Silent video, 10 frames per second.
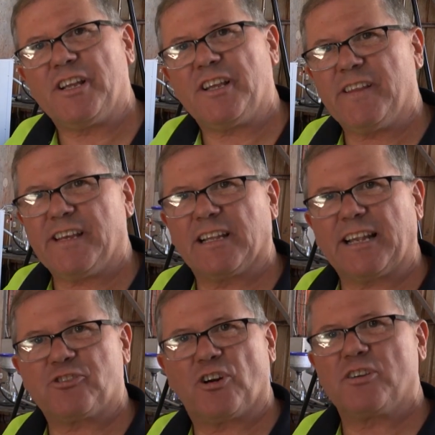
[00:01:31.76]
in the
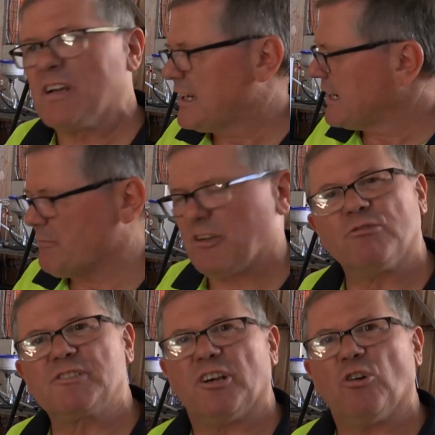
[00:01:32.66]

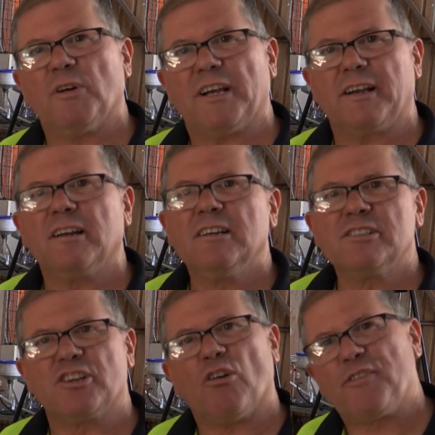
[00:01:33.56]
electrochemical cell being
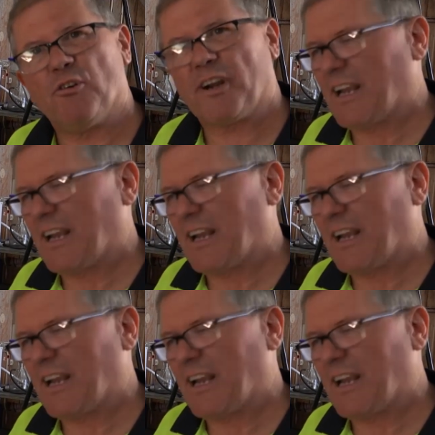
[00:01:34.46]
sulfuric